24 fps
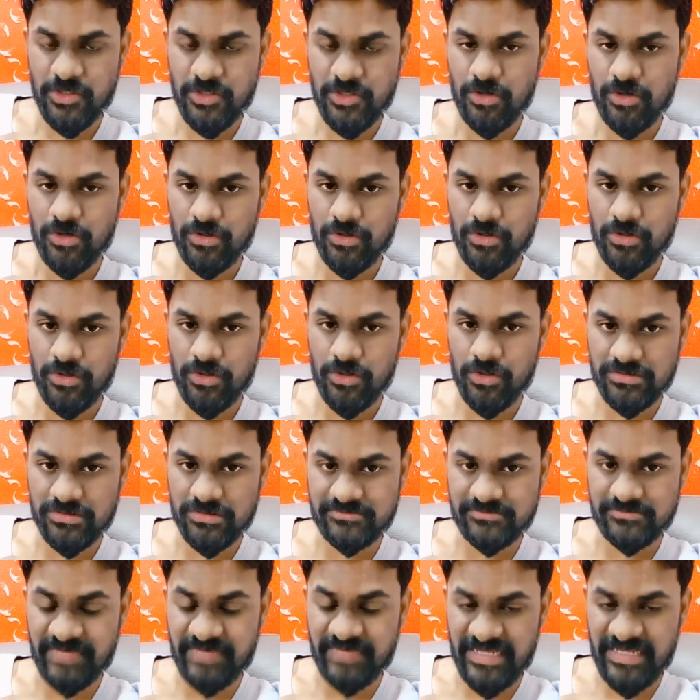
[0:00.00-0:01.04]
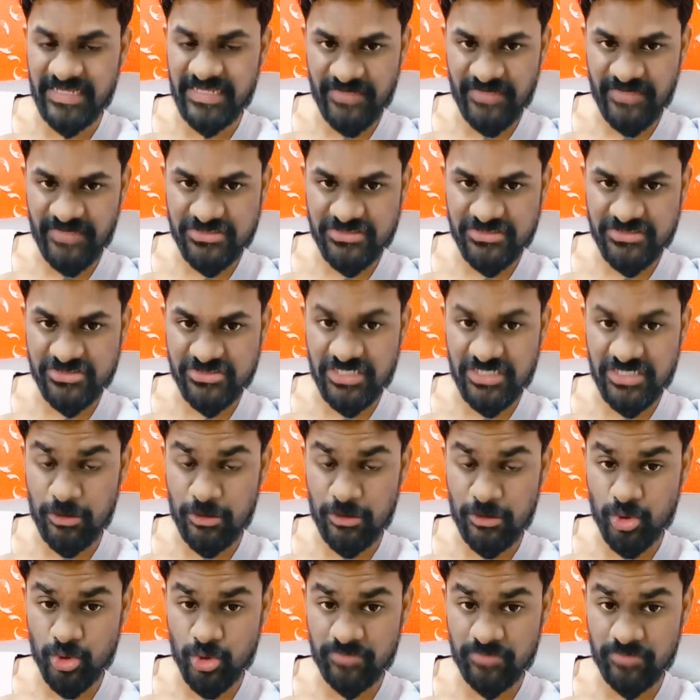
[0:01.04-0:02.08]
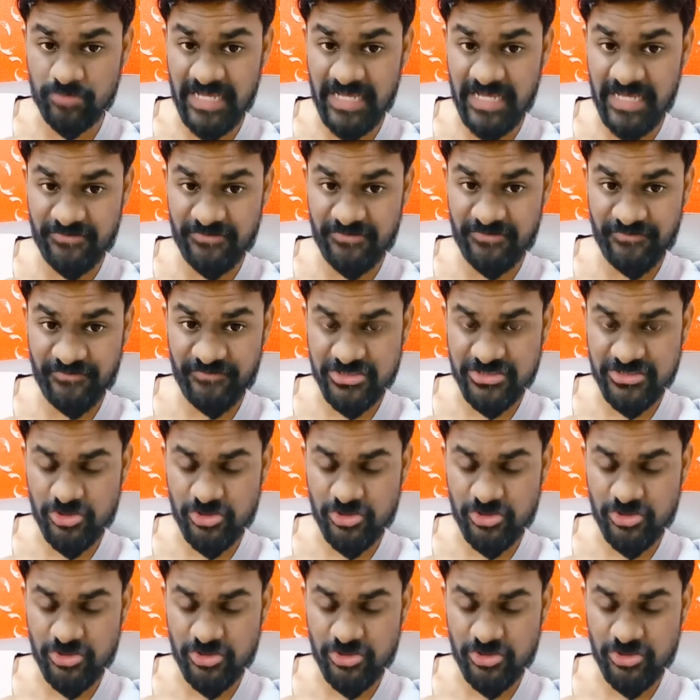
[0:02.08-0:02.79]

on manifestation, how to manifest